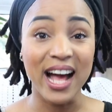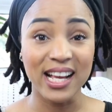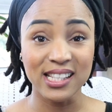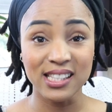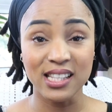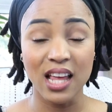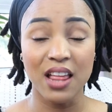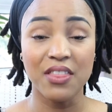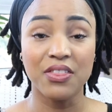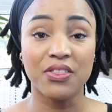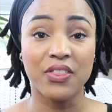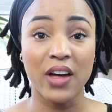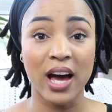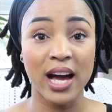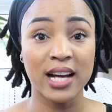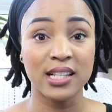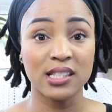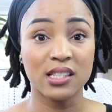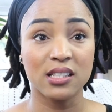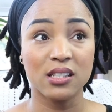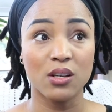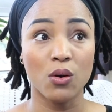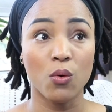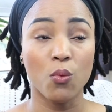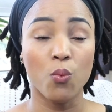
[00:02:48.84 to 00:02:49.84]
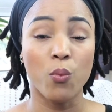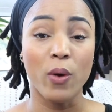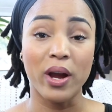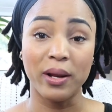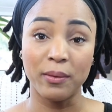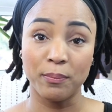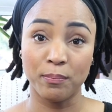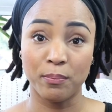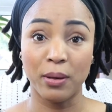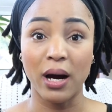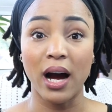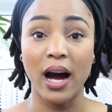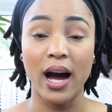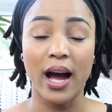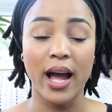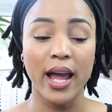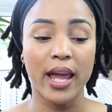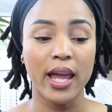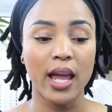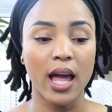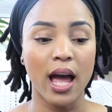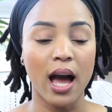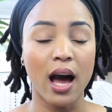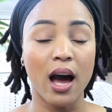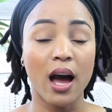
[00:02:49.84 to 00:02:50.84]
as that went
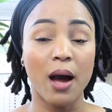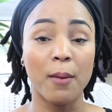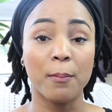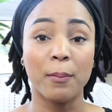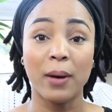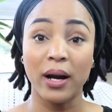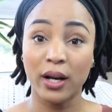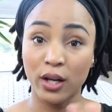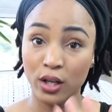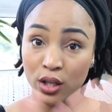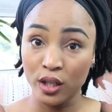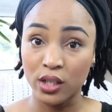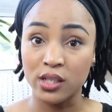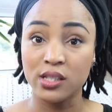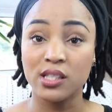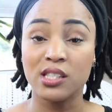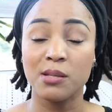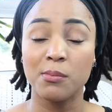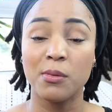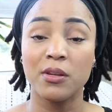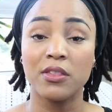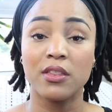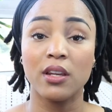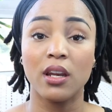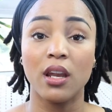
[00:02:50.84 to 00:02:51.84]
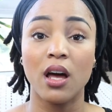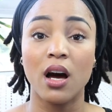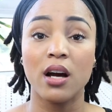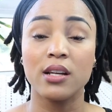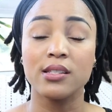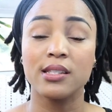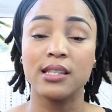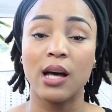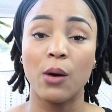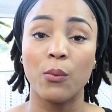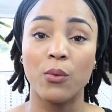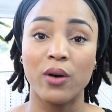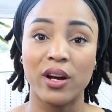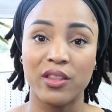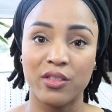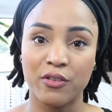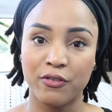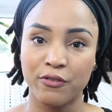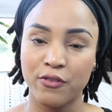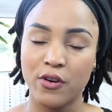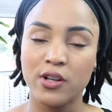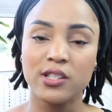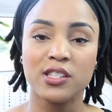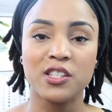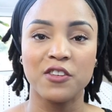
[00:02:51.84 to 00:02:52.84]
by, um, I cut some of the locks that were at the
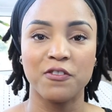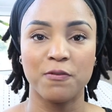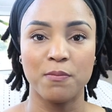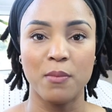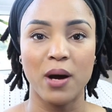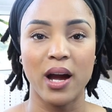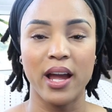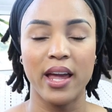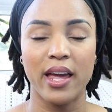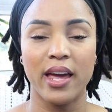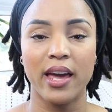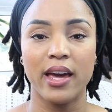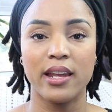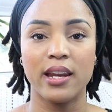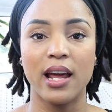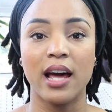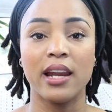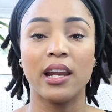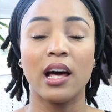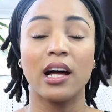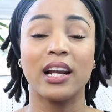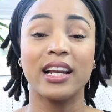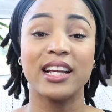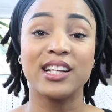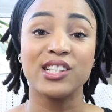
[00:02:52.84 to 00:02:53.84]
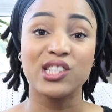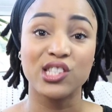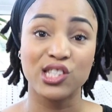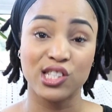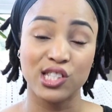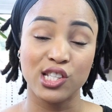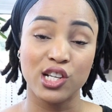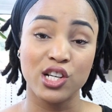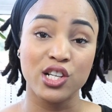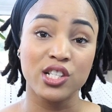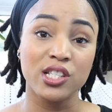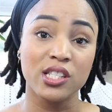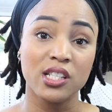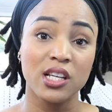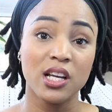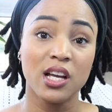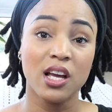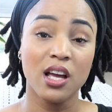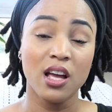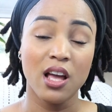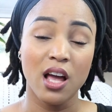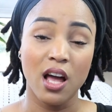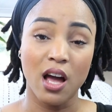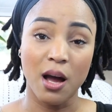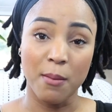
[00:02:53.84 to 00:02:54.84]
front of my head and I'll insert
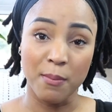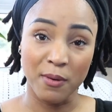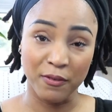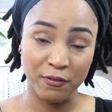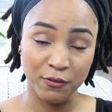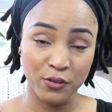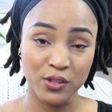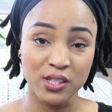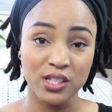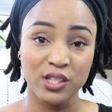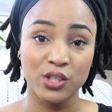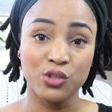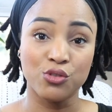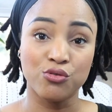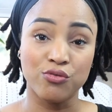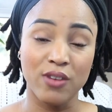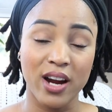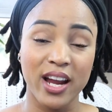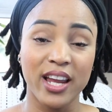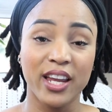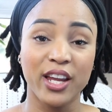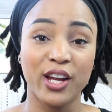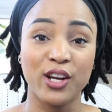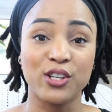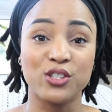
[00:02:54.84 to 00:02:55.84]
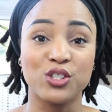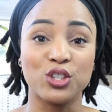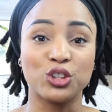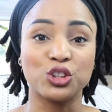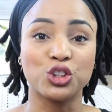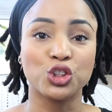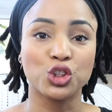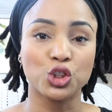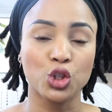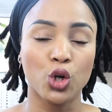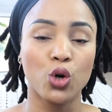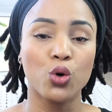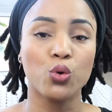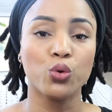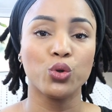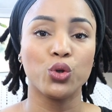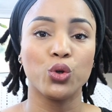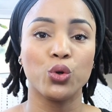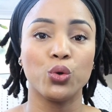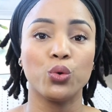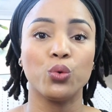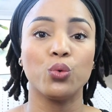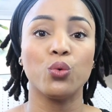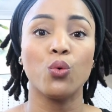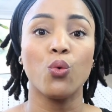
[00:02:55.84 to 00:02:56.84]
um, a footage right here to show
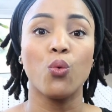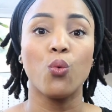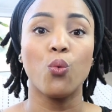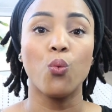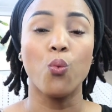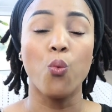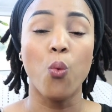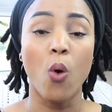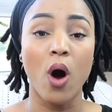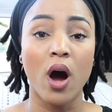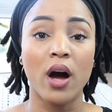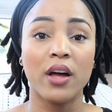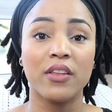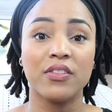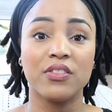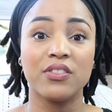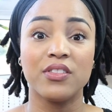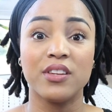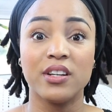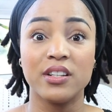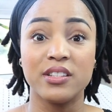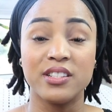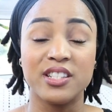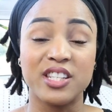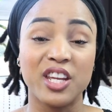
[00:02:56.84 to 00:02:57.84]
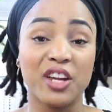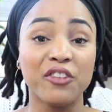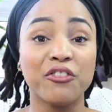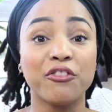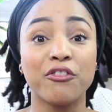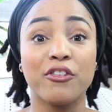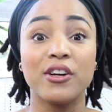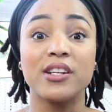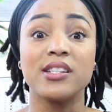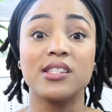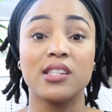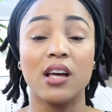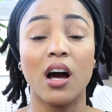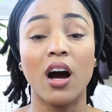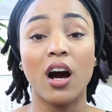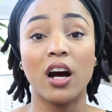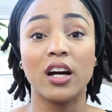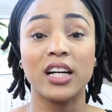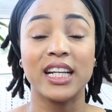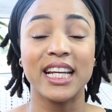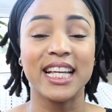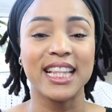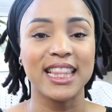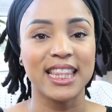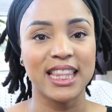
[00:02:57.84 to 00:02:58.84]
you what the difference
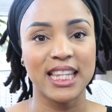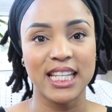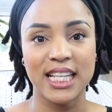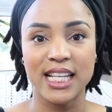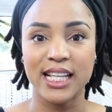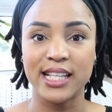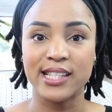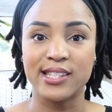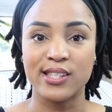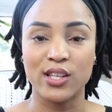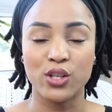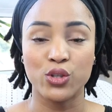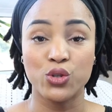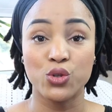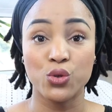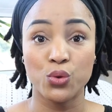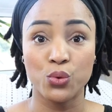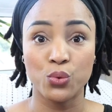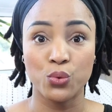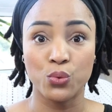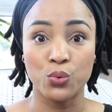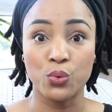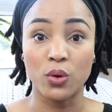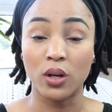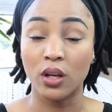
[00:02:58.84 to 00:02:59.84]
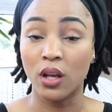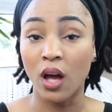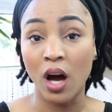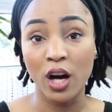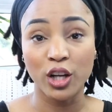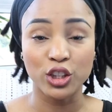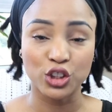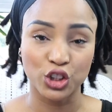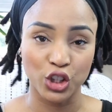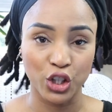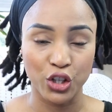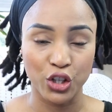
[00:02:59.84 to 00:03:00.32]
are in these two lock